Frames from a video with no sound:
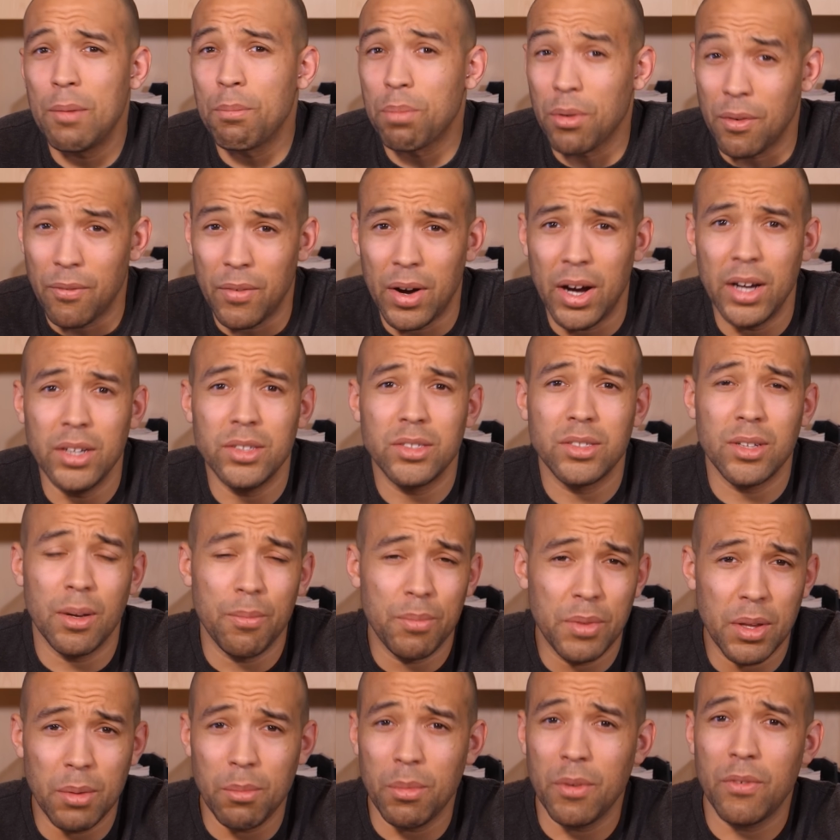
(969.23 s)
improvise
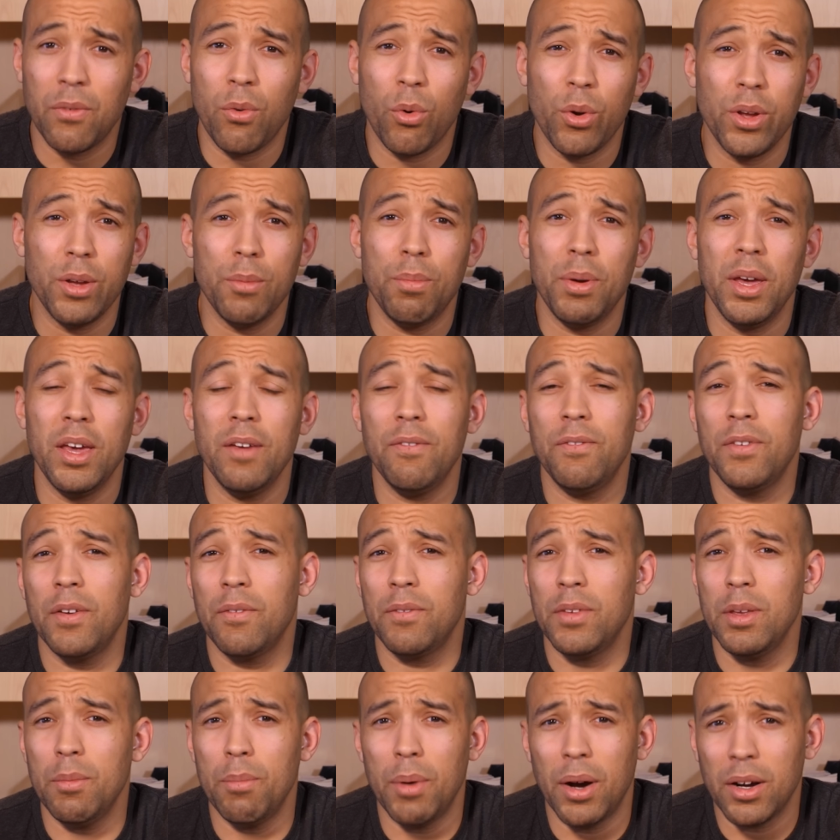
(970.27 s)
something before you pay
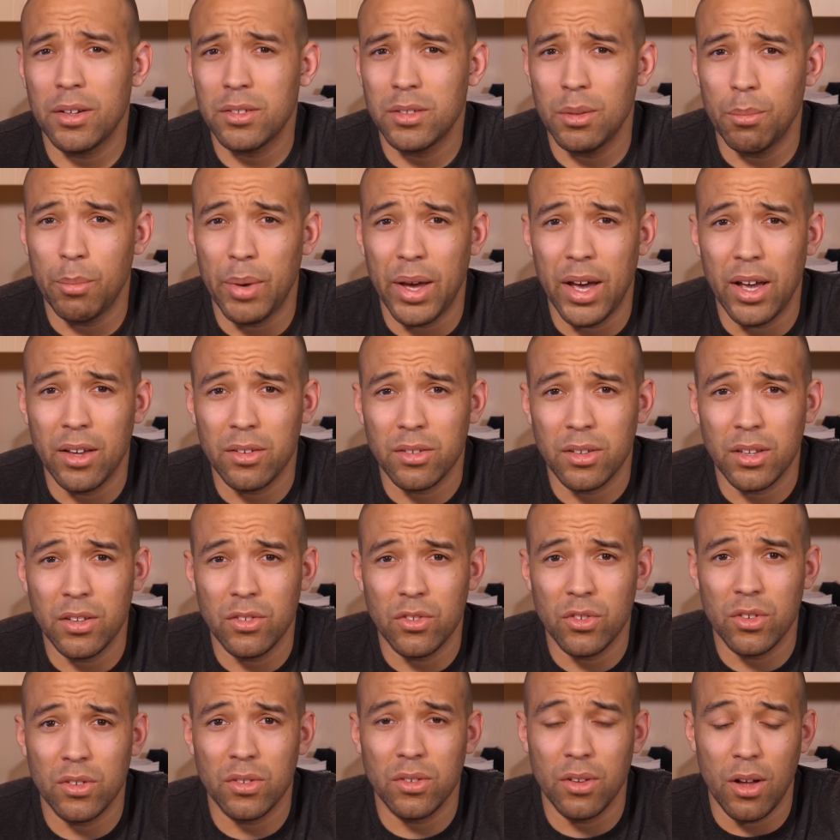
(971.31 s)
$50 a mask.
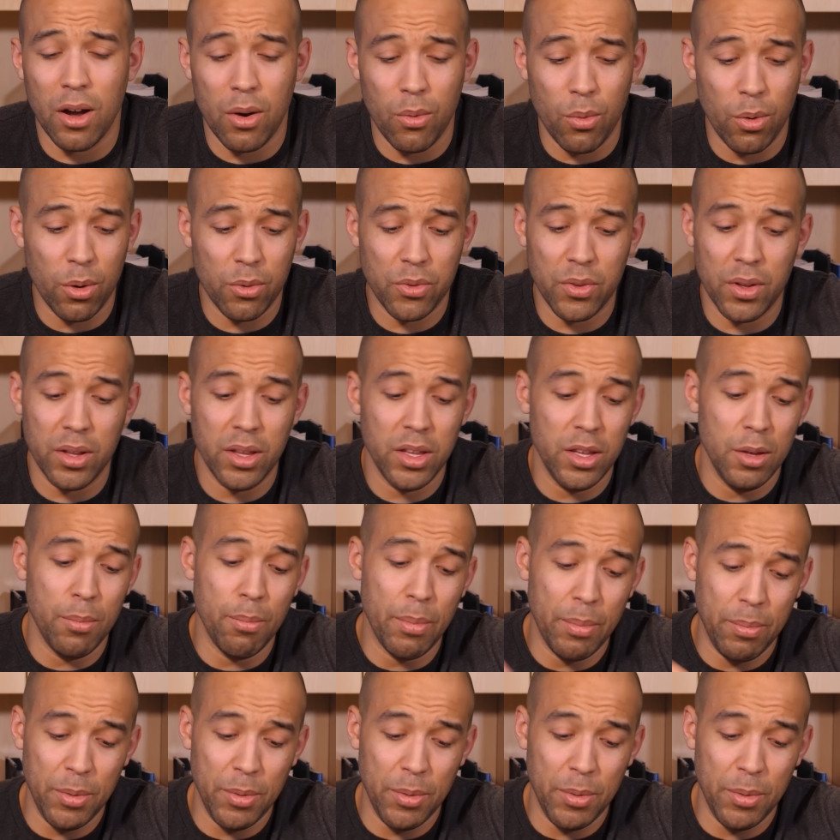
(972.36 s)
It's just not worth it.